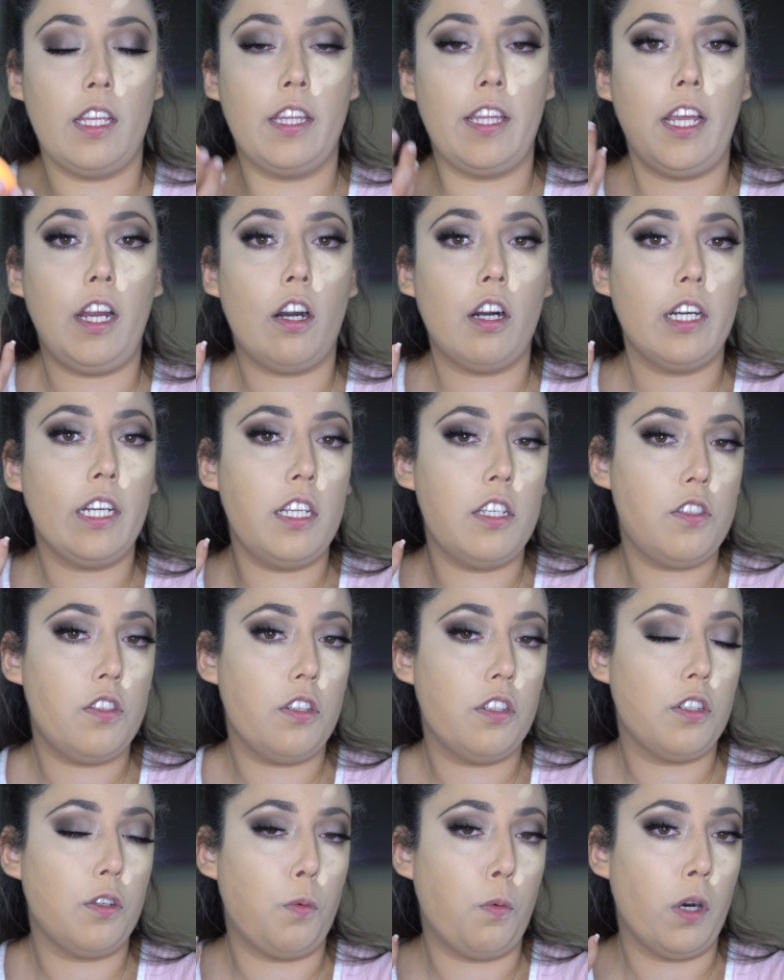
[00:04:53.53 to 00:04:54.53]
They are
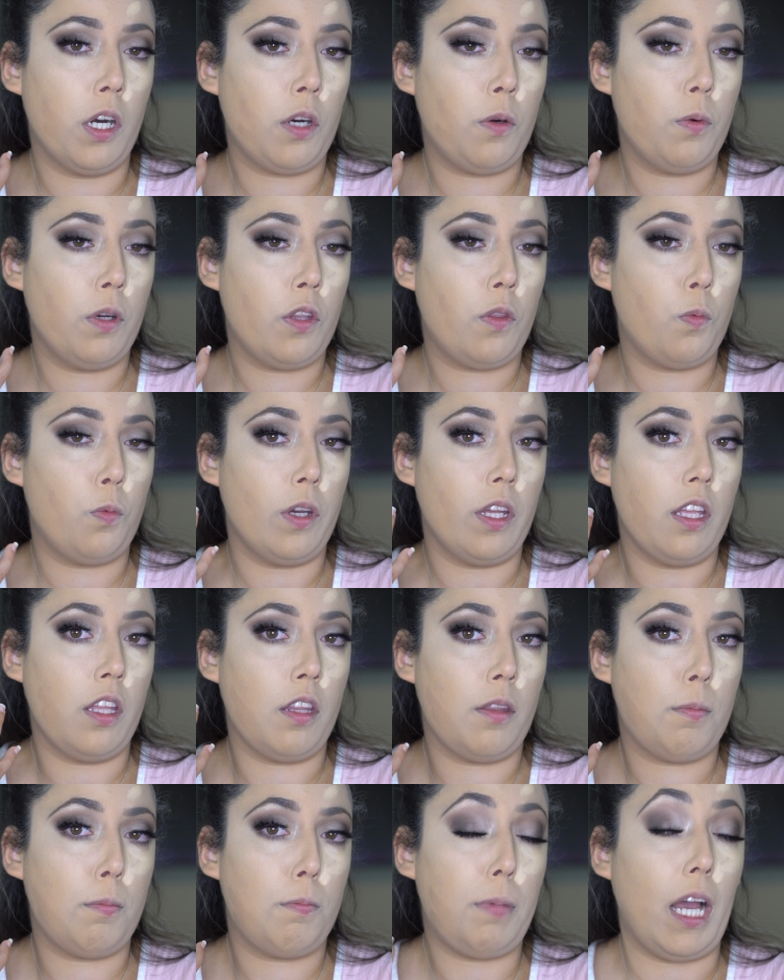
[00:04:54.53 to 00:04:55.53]
easier to work with
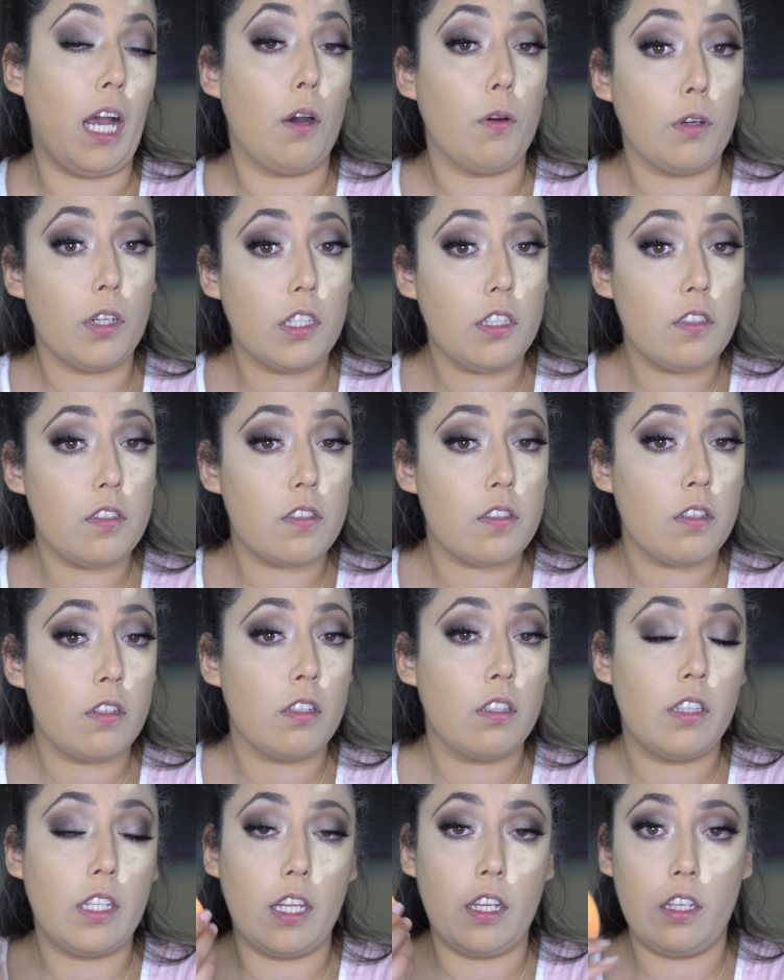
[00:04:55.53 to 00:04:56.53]
powders
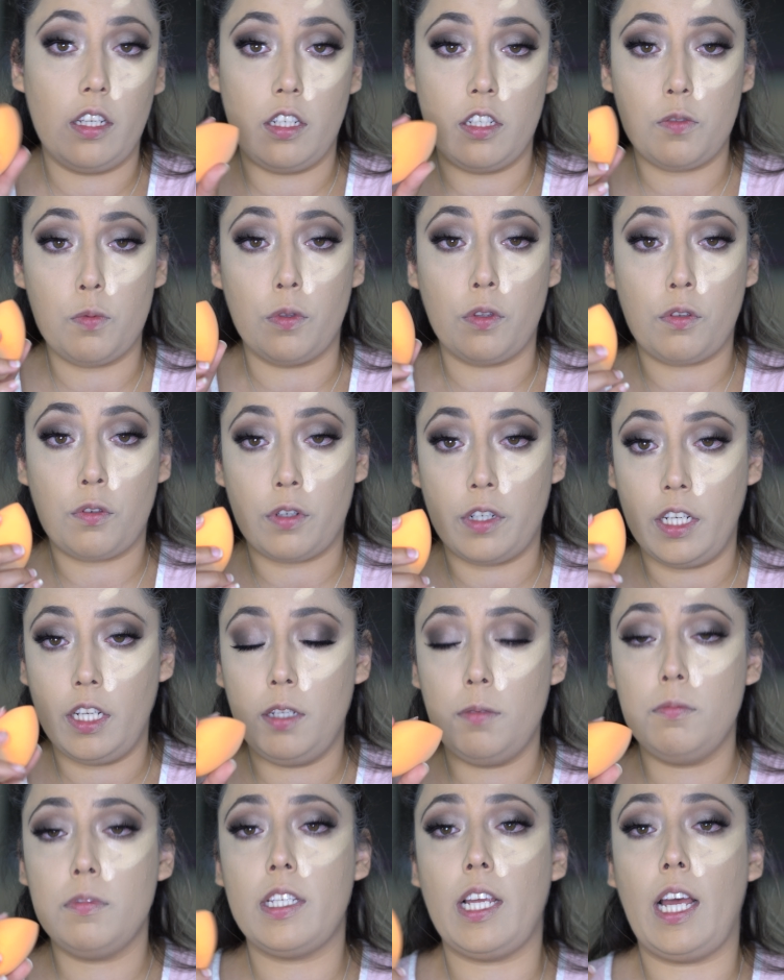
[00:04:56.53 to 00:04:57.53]
than it is with
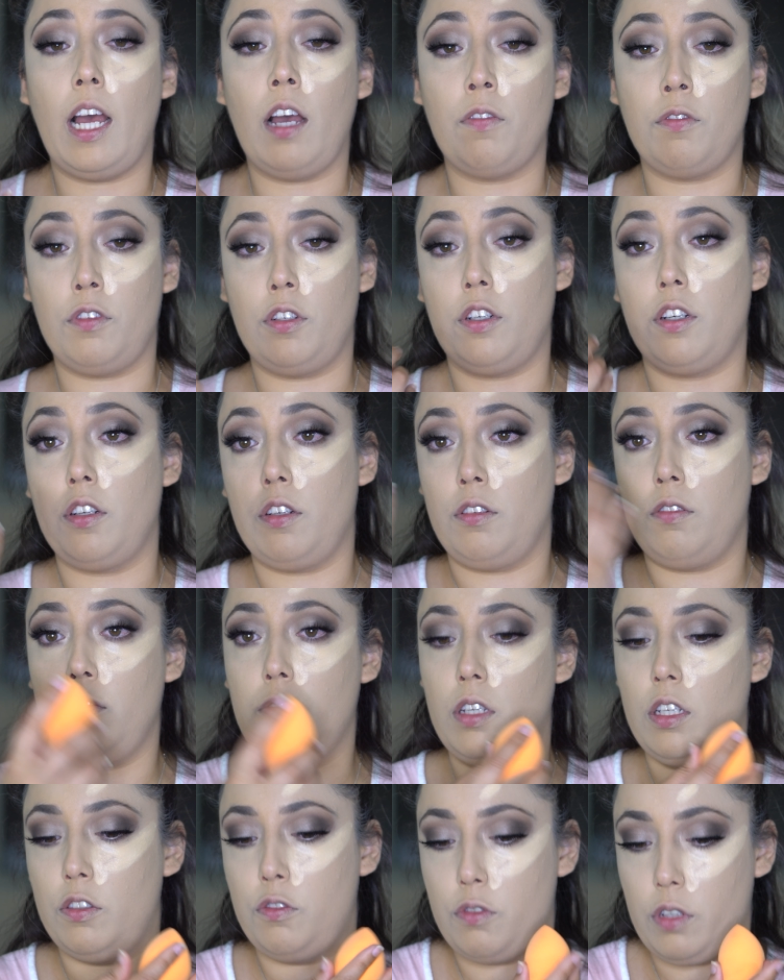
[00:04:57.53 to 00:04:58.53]
creams after
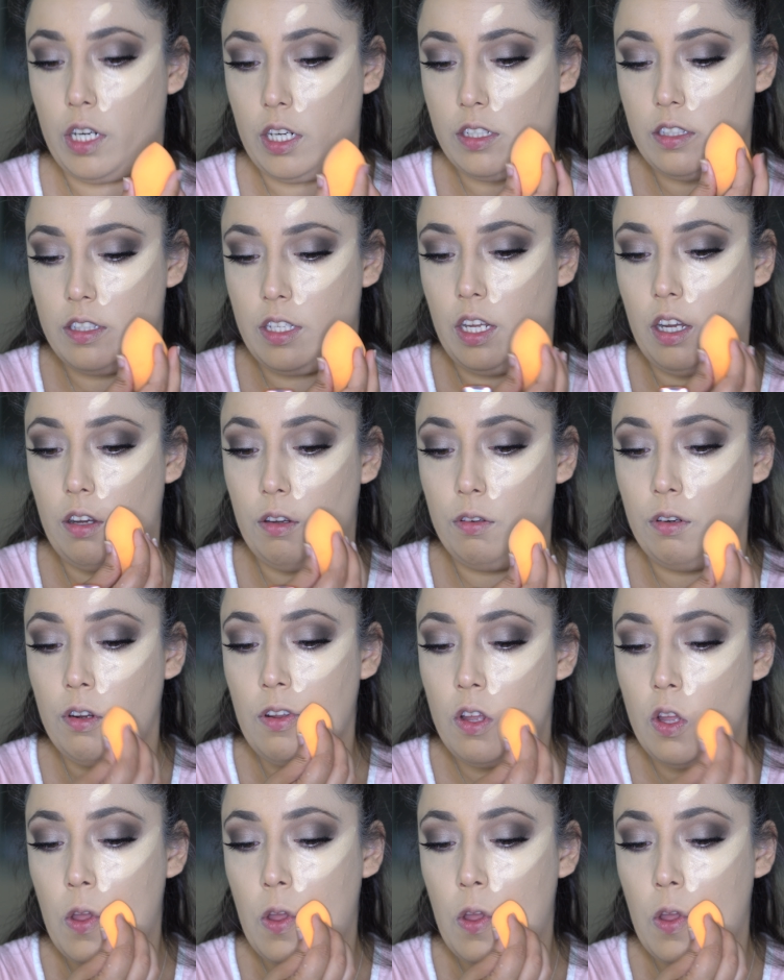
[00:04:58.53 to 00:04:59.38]
it dries down.